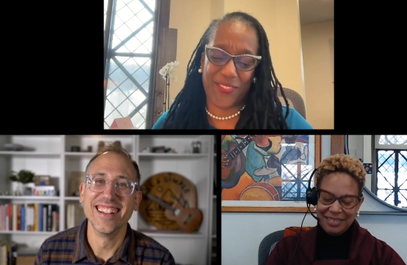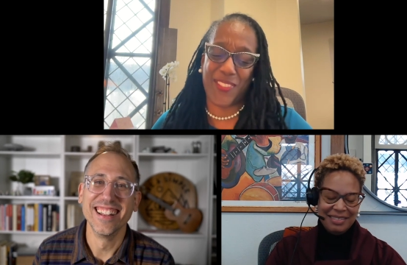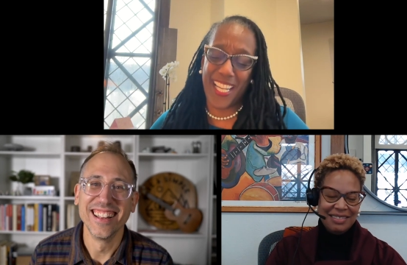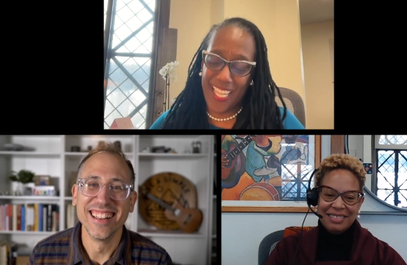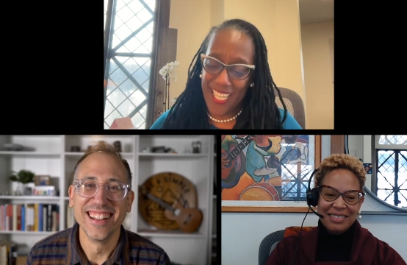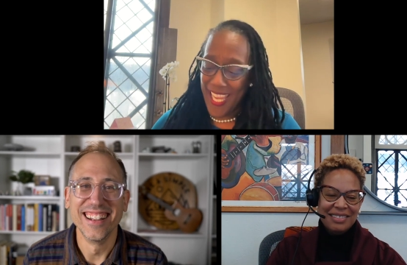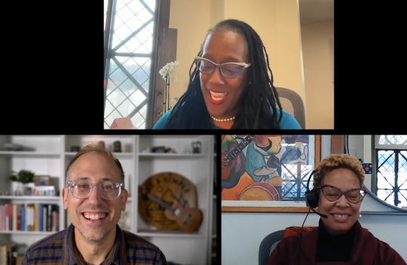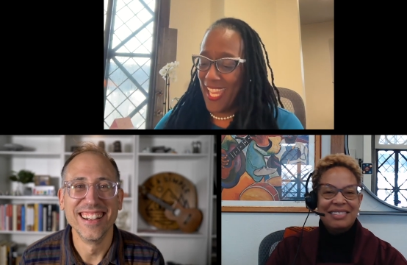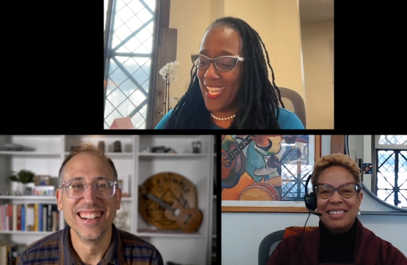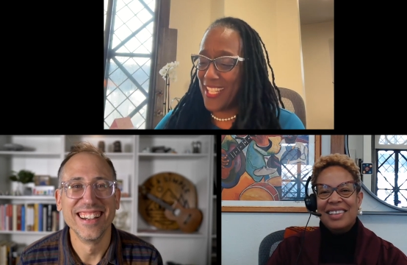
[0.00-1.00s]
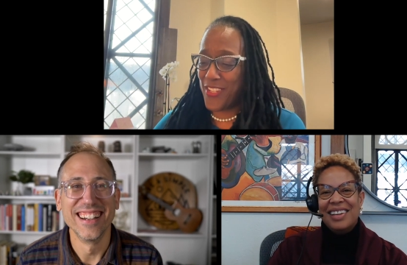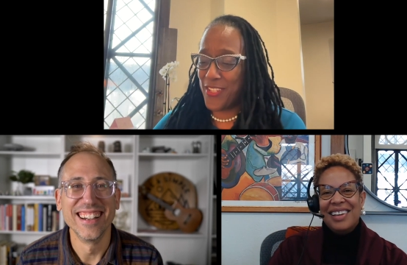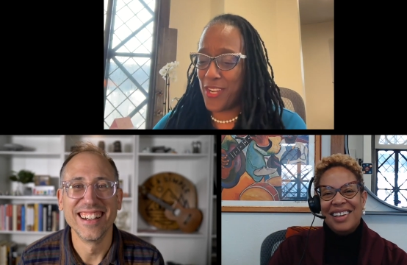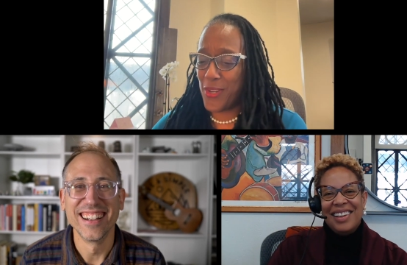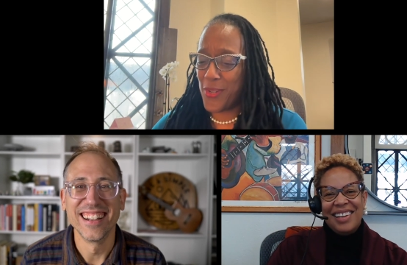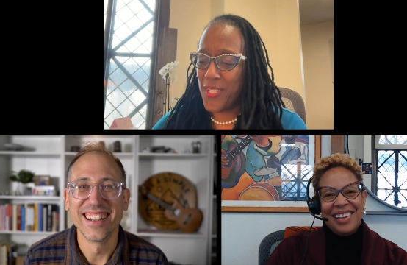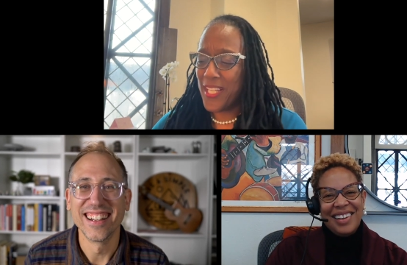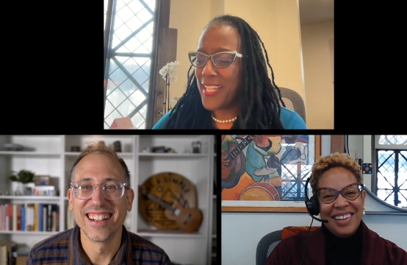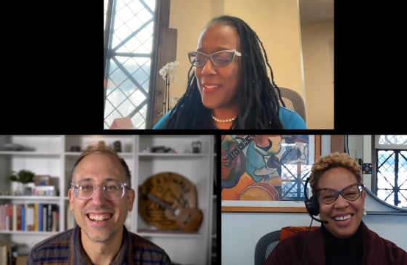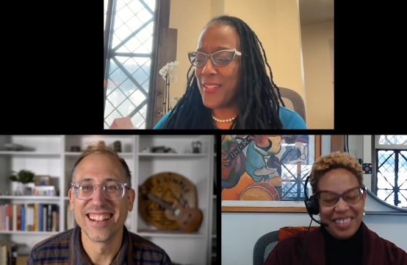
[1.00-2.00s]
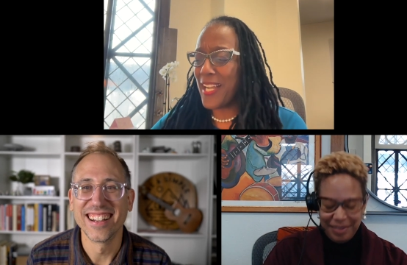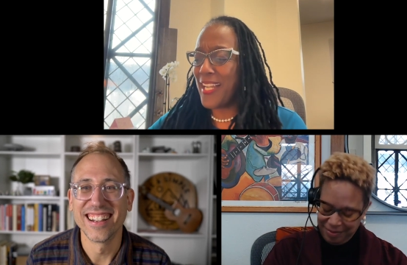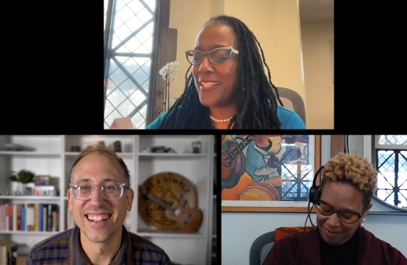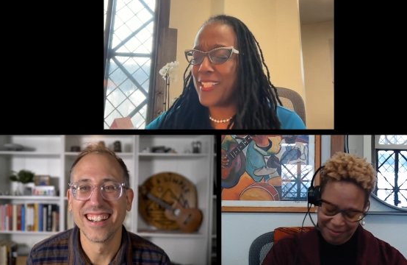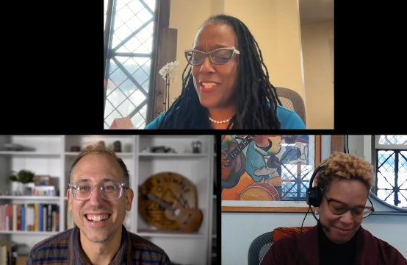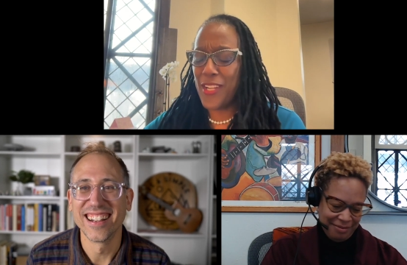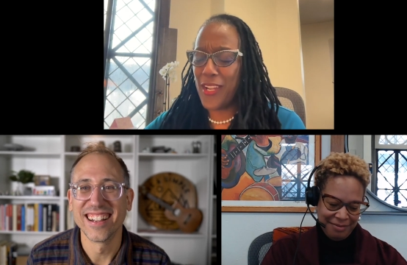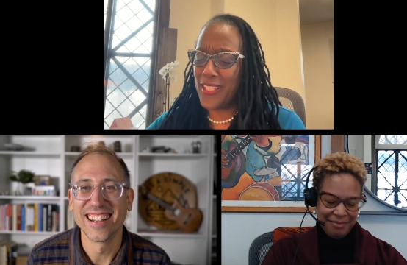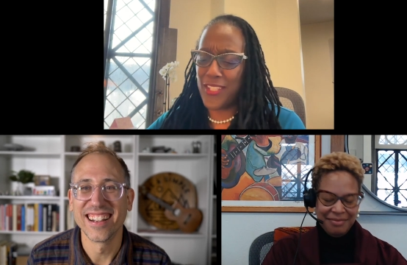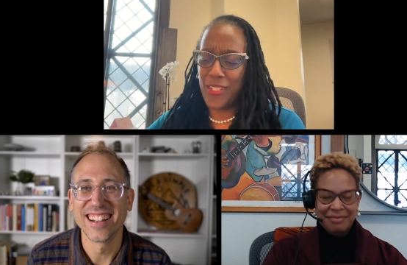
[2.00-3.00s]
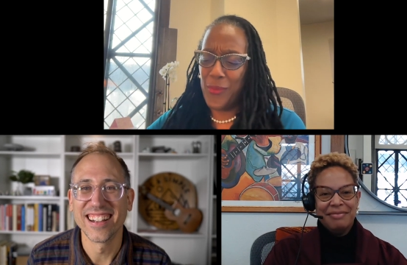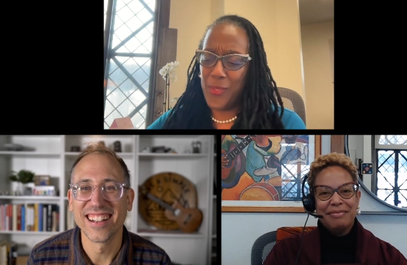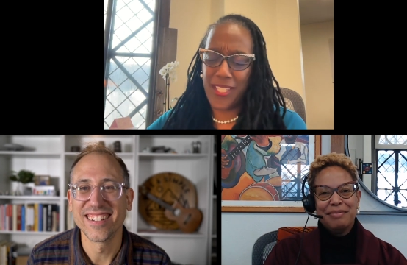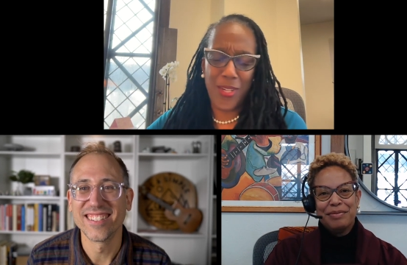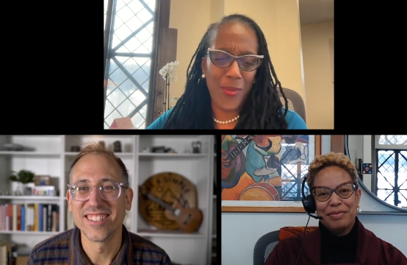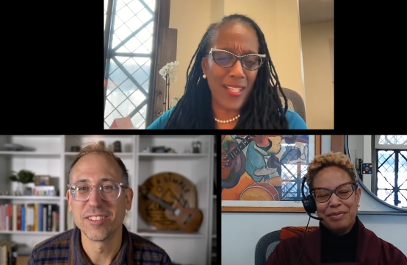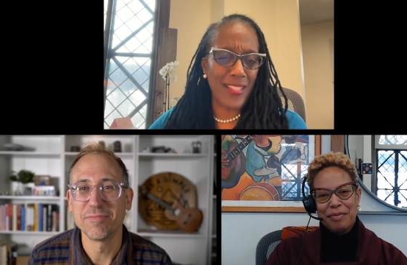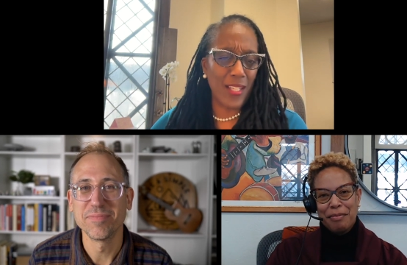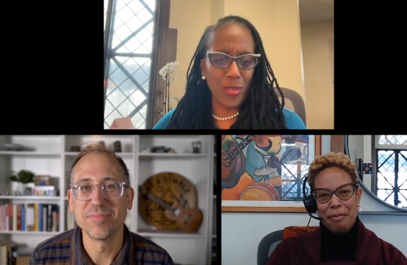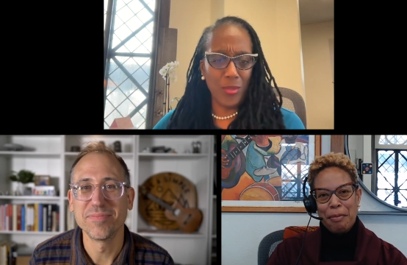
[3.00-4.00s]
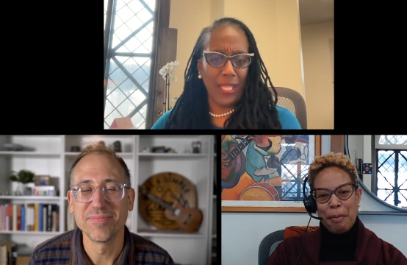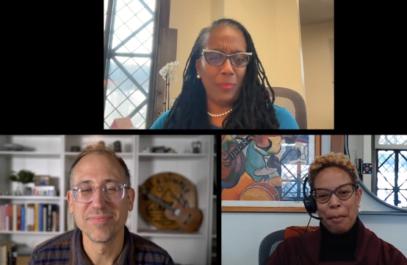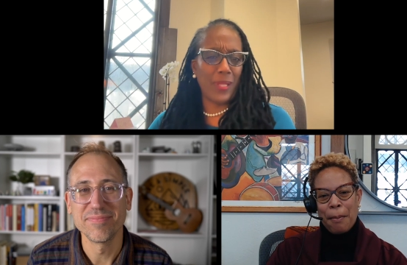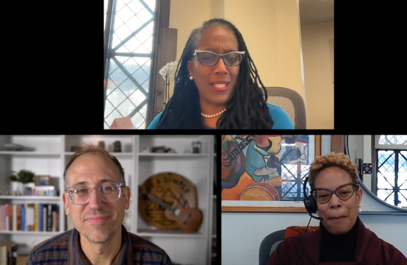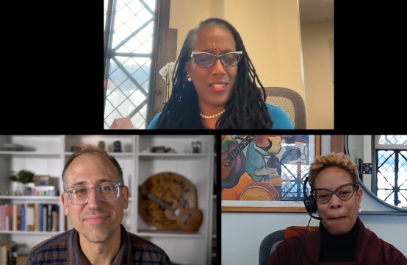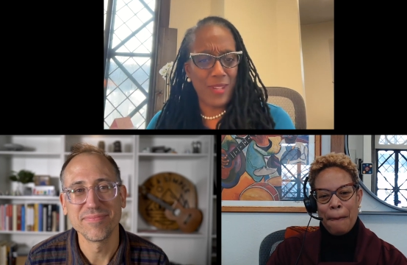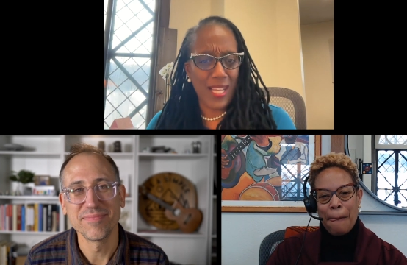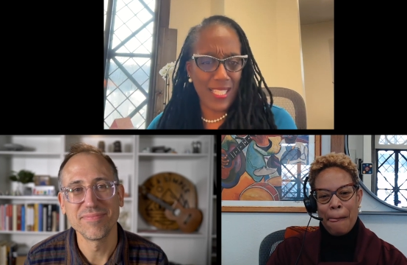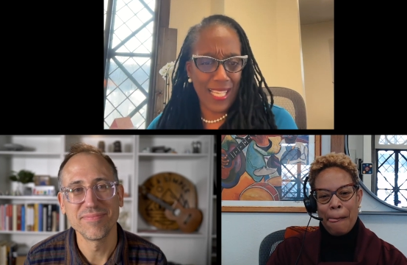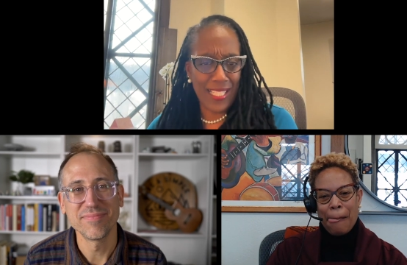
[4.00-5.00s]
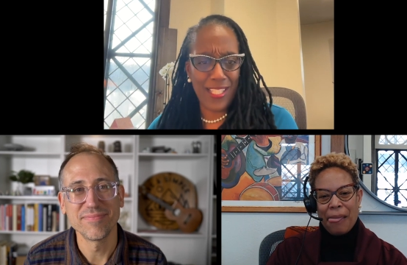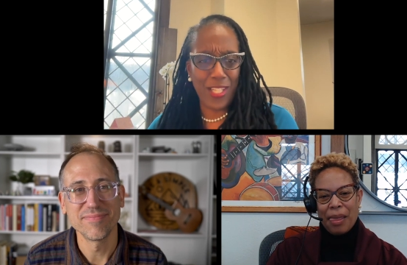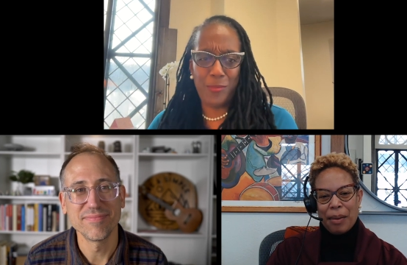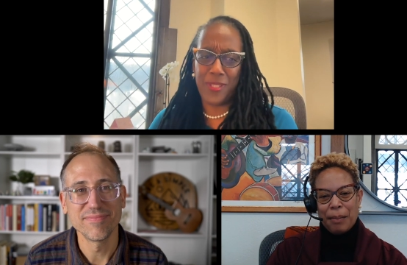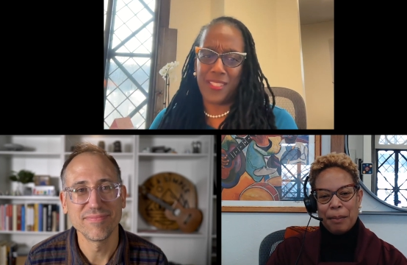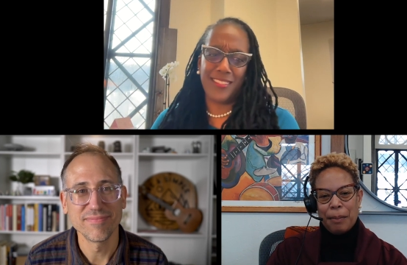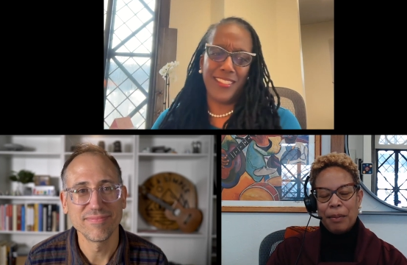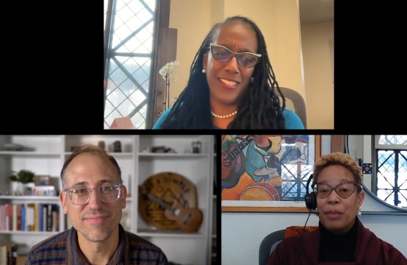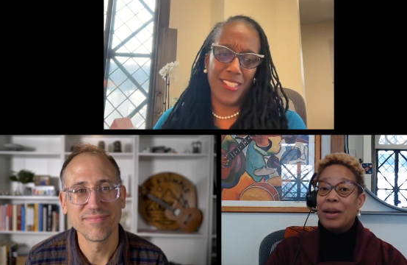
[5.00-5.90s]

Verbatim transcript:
Speaker 1: right. And you know, you know, and you don't want to go out and say, "Oh, they plagiarized that sermon," you know.